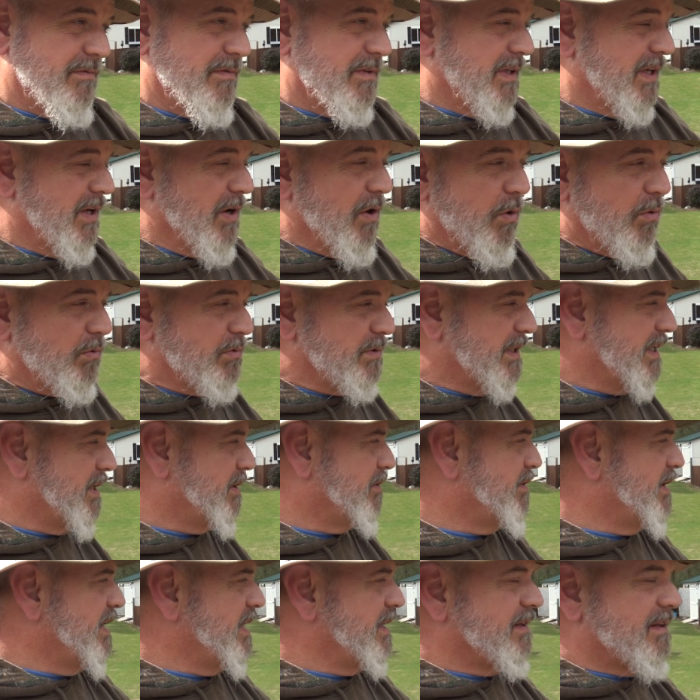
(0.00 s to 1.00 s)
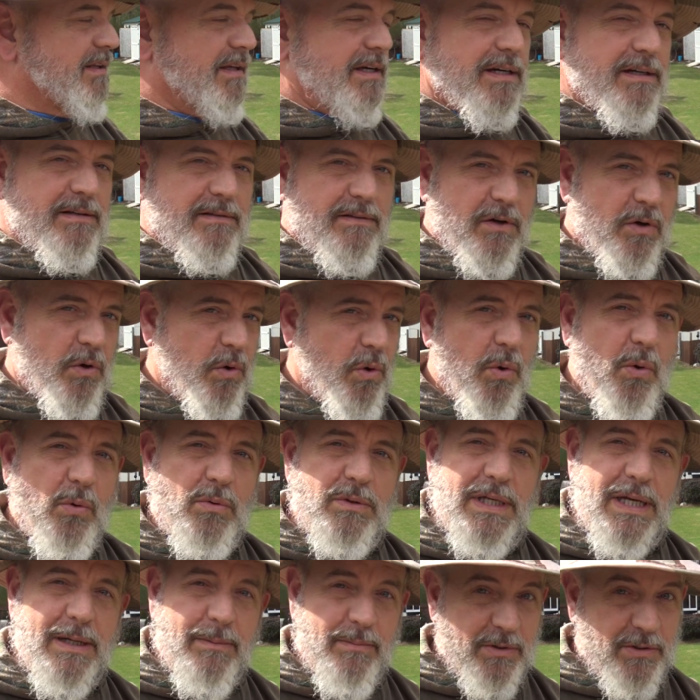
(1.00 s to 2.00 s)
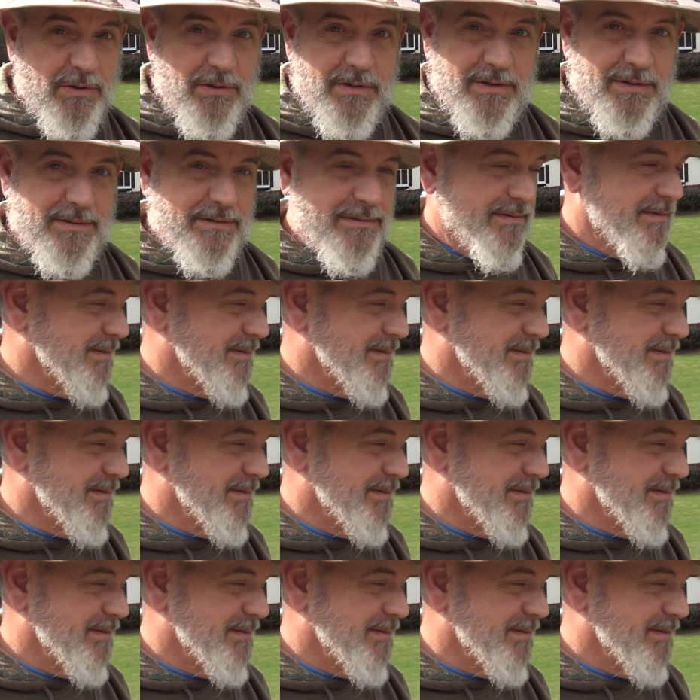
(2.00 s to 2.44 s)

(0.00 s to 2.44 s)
the only green thing in the whole neighborhood.